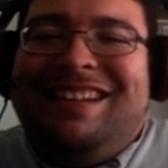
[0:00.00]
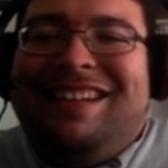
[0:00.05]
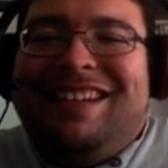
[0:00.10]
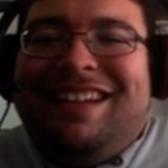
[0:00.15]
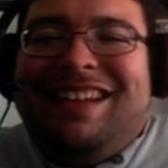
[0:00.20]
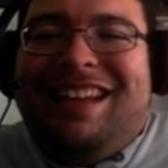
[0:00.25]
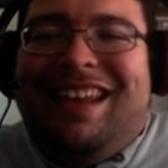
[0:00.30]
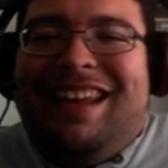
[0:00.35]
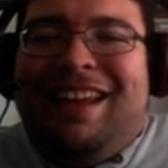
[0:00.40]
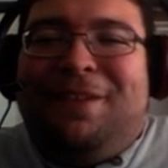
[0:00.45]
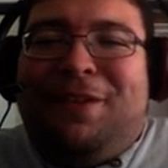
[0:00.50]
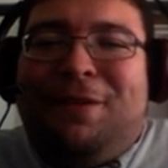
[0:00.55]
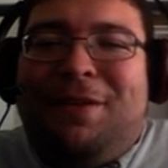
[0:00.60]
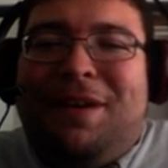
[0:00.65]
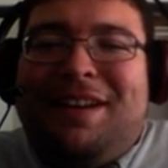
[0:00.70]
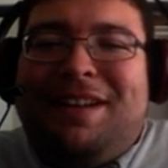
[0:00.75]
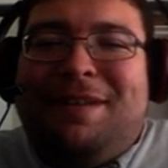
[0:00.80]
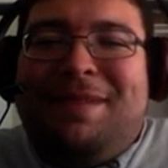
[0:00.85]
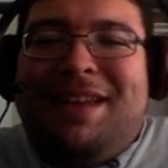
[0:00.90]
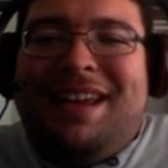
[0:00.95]
If you
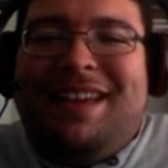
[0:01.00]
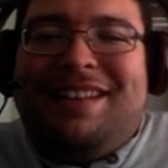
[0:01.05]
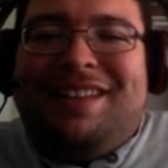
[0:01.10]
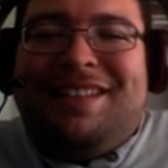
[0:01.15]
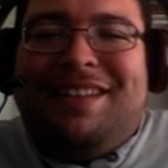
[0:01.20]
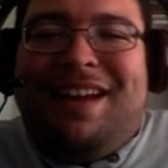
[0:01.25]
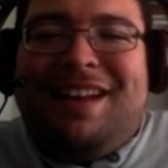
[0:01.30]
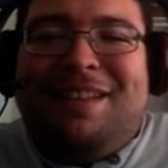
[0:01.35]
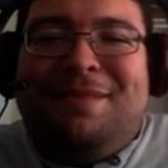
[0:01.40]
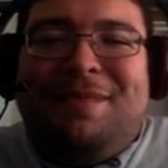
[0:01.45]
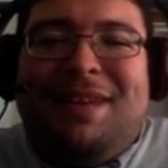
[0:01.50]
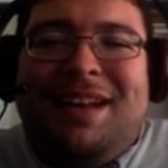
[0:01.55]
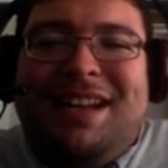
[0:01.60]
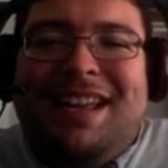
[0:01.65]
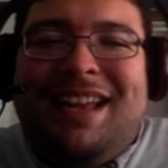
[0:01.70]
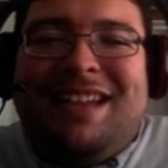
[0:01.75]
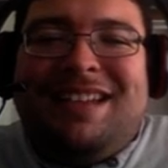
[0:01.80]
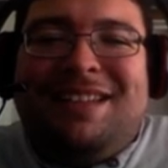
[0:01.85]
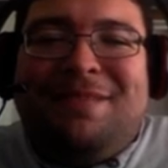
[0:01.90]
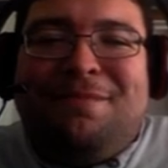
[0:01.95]
want to make a lot of money,
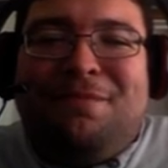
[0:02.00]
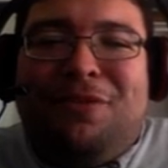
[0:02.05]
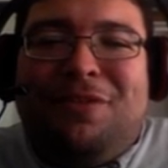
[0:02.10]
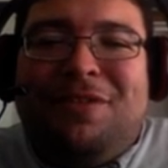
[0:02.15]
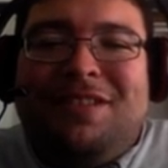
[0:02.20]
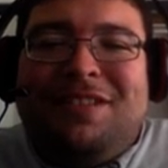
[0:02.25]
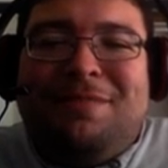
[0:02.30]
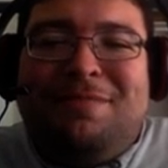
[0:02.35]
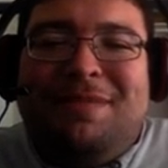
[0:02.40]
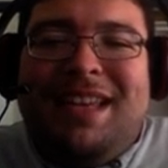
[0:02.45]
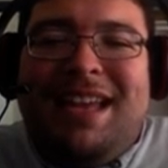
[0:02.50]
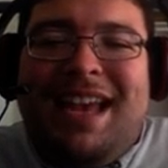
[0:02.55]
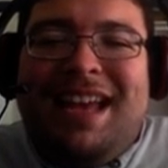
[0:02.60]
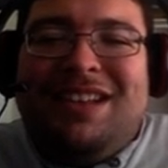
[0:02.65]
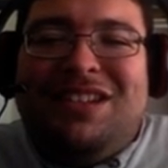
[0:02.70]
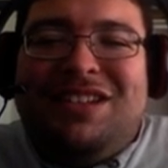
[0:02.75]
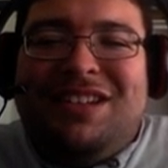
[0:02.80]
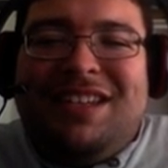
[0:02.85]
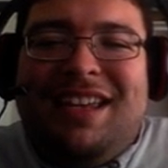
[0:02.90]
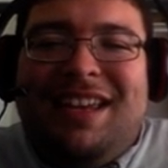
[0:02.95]
it's important to be
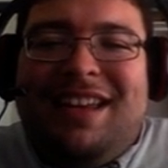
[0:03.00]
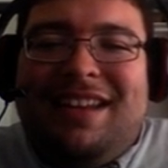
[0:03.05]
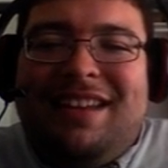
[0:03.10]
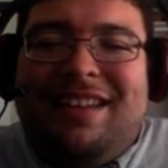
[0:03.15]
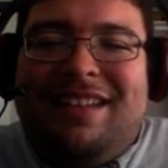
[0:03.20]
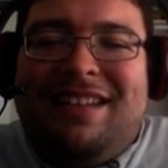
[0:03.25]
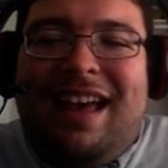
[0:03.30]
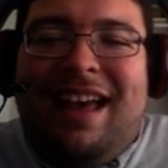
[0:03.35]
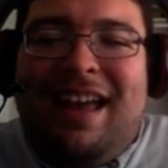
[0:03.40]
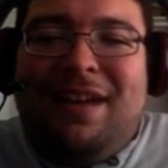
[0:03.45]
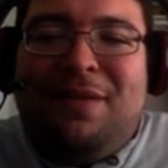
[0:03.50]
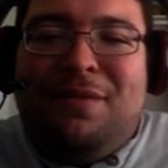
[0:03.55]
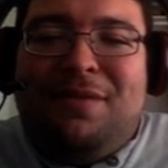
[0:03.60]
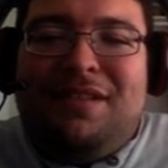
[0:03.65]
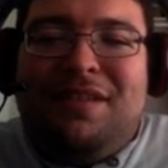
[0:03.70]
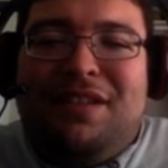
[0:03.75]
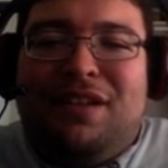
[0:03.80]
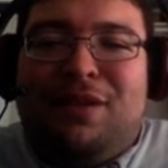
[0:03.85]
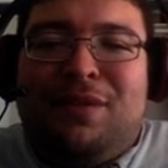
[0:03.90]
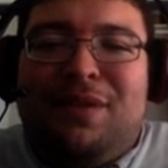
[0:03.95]
educated. I
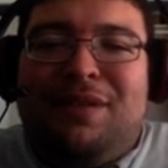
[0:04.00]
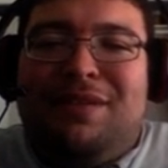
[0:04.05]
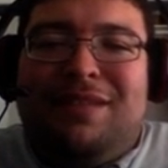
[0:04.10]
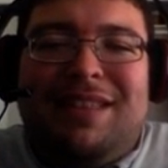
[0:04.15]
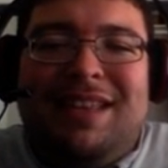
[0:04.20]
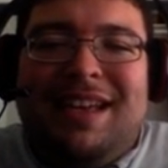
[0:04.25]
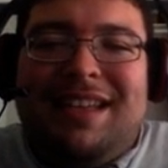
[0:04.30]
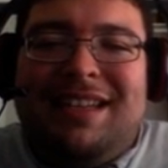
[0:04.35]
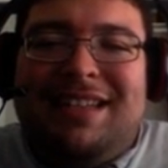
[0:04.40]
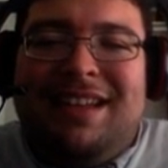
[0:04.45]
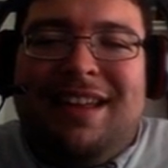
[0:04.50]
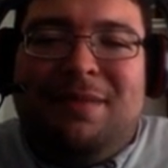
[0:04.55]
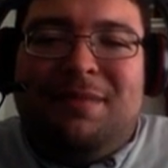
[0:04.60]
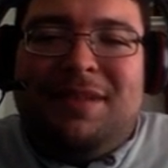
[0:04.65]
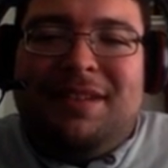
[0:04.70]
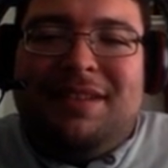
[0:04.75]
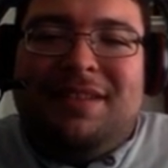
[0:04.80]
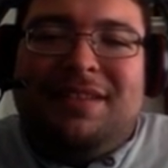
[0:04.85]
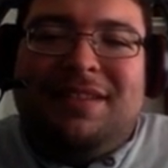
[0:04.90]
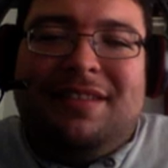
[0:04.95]
will agree with that
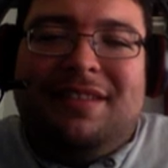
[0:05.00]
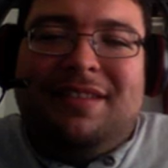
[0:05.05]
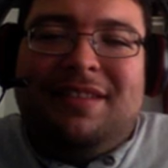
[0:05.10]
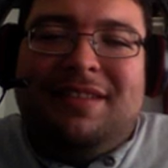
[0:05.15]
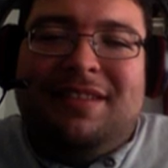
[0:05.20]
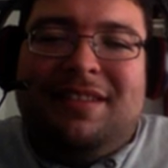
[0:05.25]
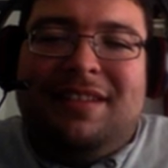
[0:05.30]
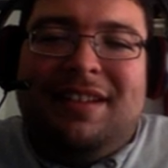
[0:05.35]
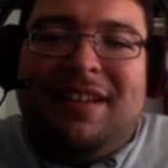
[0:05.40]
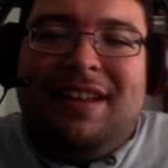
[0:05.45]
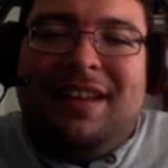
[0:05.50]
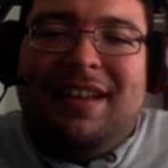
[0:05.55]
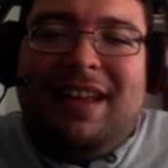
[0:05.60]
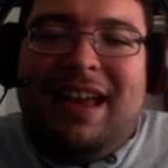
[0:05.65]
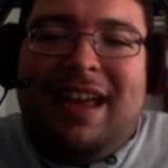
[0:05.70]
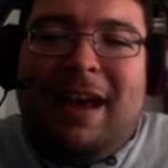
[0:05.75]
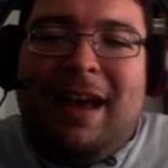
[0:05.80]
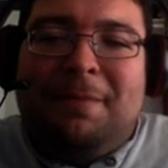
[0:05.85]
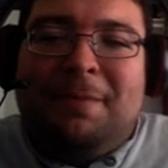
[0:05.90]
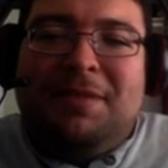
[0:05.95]
statement.
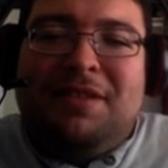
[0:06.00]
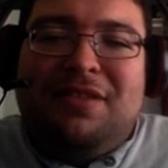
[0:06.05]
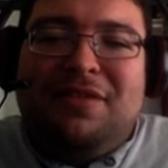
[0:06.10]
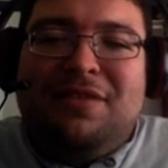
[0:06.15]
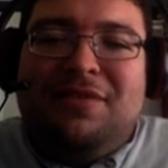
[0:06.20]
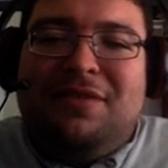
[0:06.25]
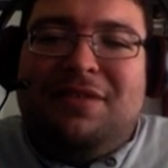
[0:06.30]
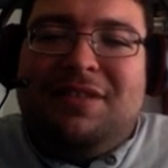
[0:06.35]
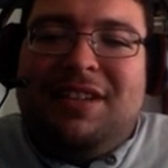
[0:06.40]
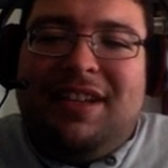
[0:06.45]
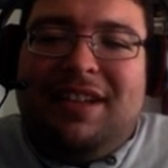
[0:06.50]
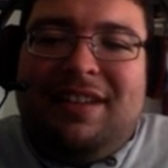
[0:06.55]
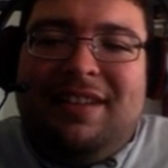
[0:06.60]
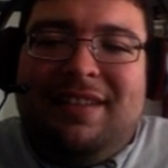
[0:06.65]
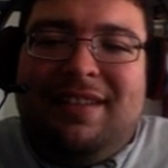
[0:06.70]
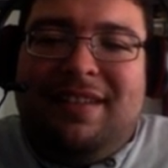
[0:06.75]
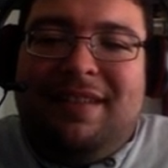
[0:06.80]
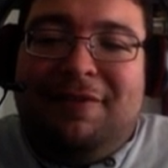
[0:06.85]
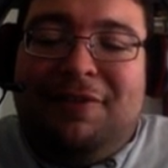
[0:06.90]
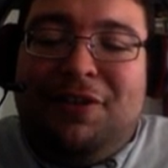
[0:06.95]
Absolutely.
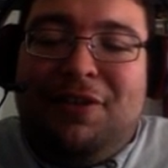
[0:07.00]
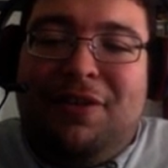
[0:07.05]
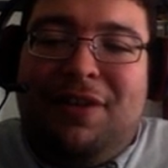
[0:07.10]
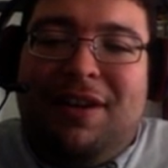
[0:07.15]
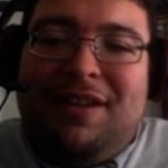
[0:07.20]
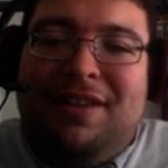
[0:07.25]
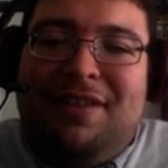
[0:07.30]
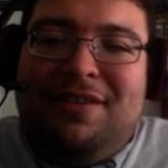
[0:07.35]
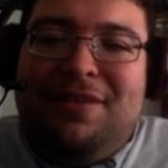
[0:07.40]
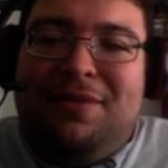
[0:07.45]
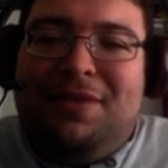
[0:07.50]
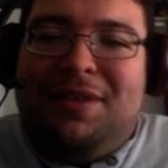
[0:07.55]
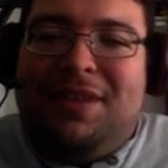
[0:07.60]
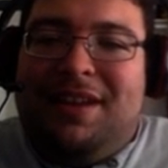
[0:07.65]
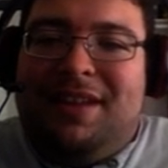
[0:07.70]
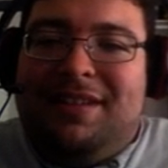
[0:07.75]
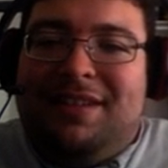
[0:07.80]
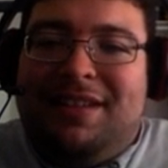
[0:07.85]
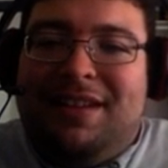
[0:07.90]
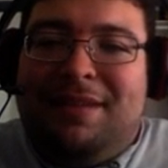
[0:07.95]
If you know how to do
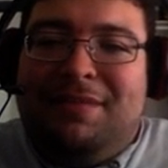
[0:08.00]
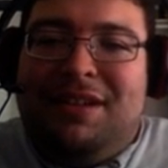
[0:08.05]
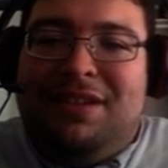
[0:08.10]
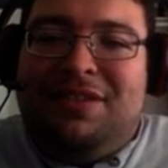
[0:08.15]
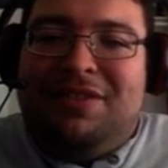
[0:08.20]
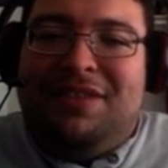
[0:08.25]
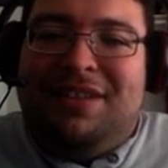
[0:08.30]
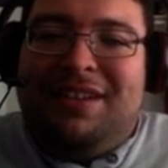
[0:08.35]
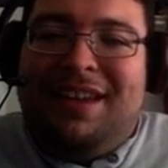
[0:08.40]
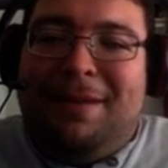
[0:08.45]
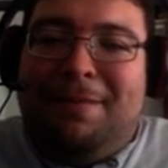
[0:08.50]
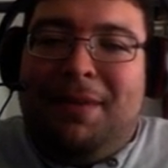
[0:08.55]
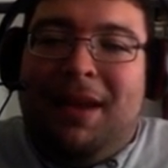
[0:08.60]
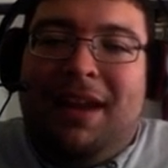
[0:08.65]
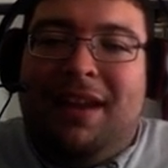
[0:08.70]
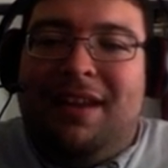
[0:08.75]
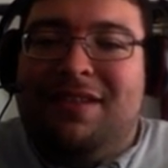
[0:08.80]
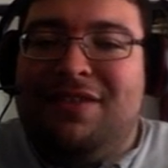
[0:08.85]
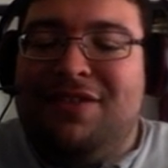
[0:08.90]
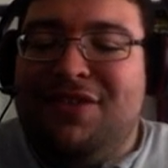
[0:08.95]
things, that means you can get
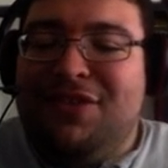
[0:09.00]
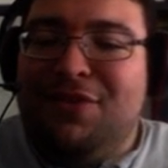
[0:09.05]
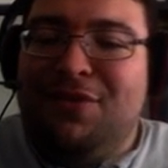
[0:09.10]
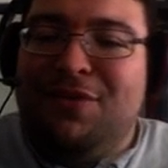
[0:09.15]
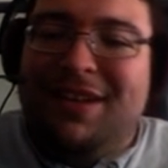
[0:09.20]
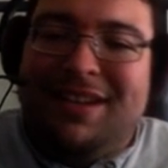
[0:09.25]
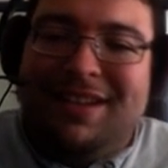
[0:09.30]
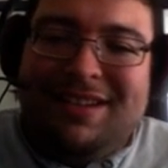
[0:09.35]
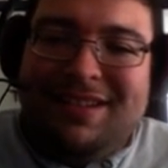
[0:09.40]
paid to do it.